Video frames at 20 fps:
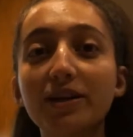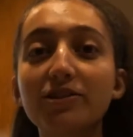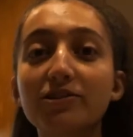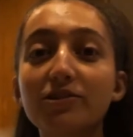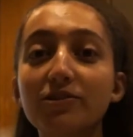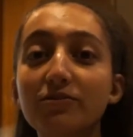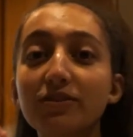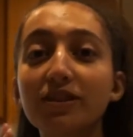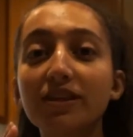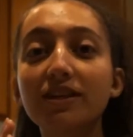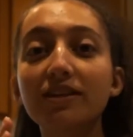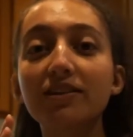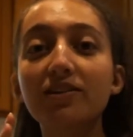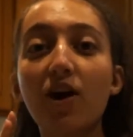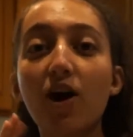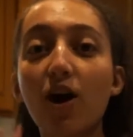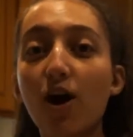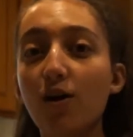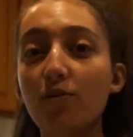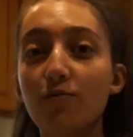you need
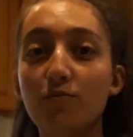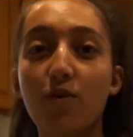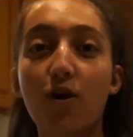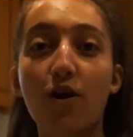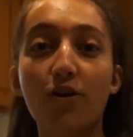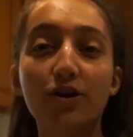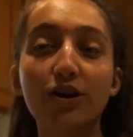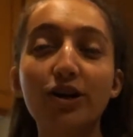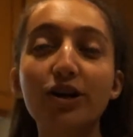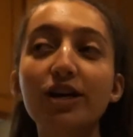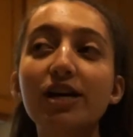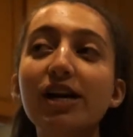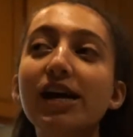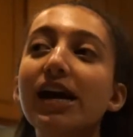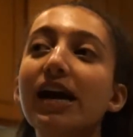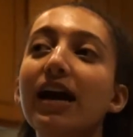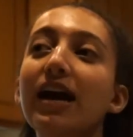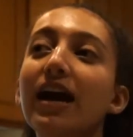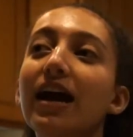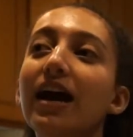hot water,
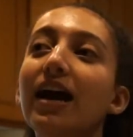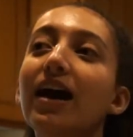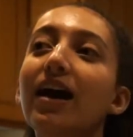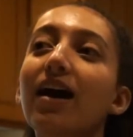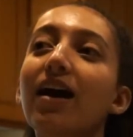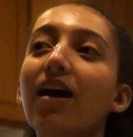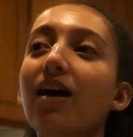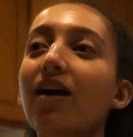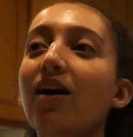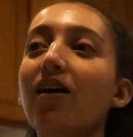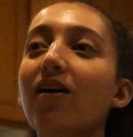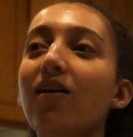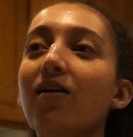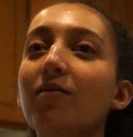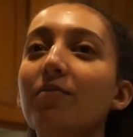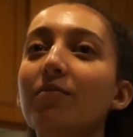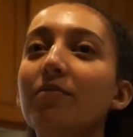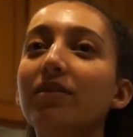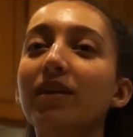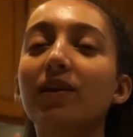
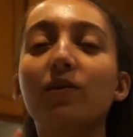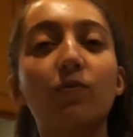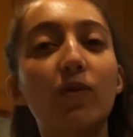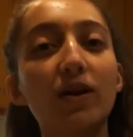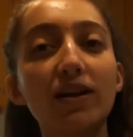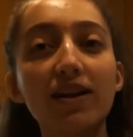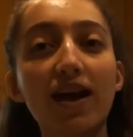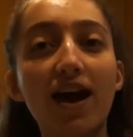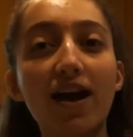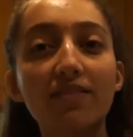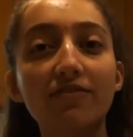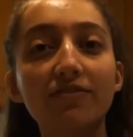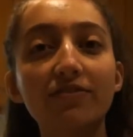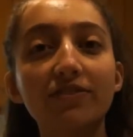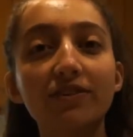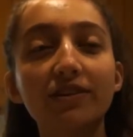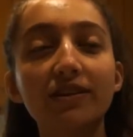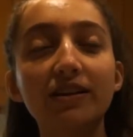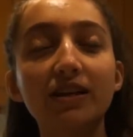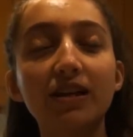like 1.5
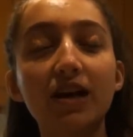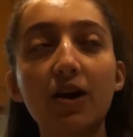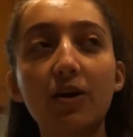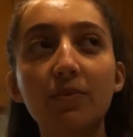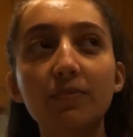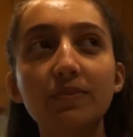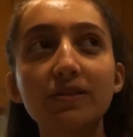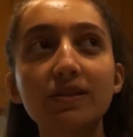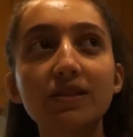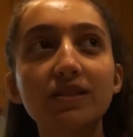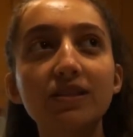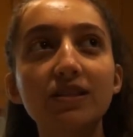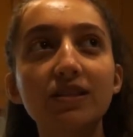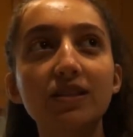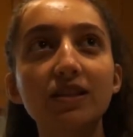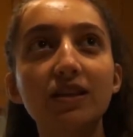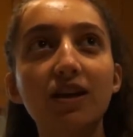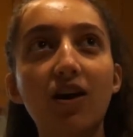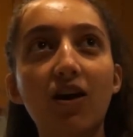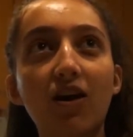cups
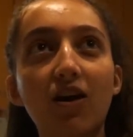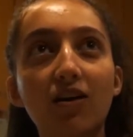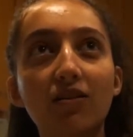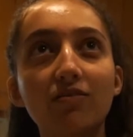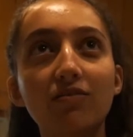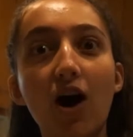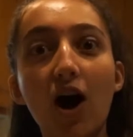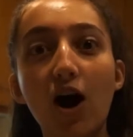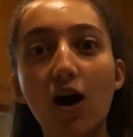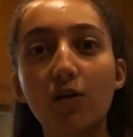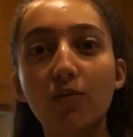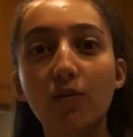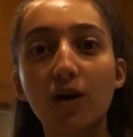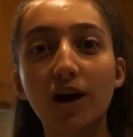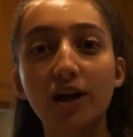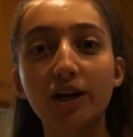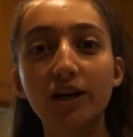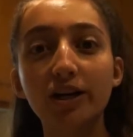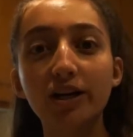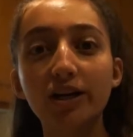of hot
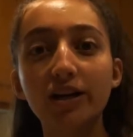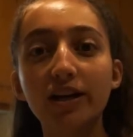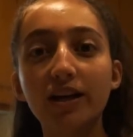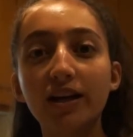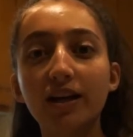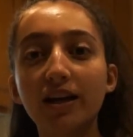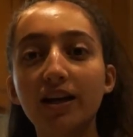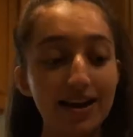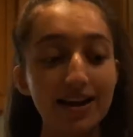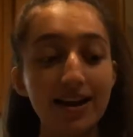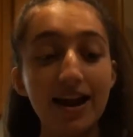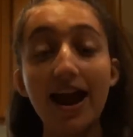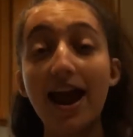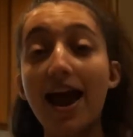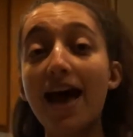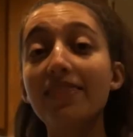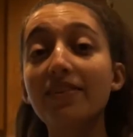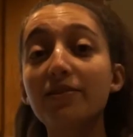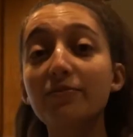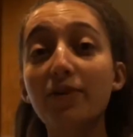water.
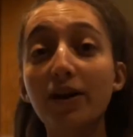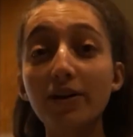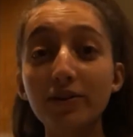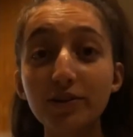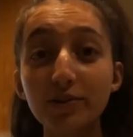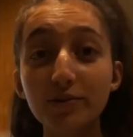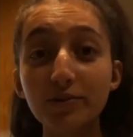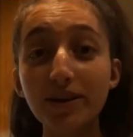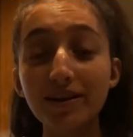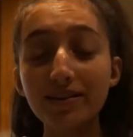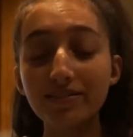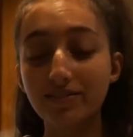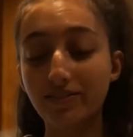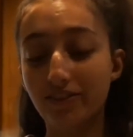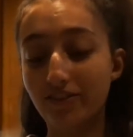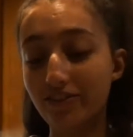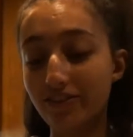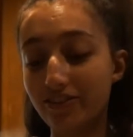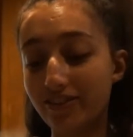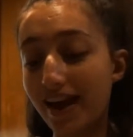And then while you're waiting for
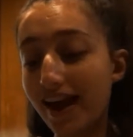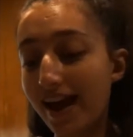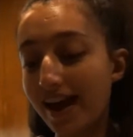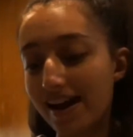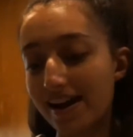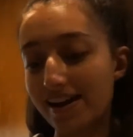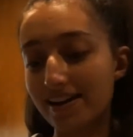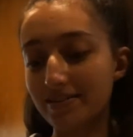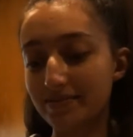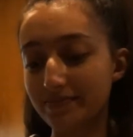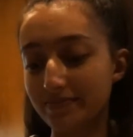that,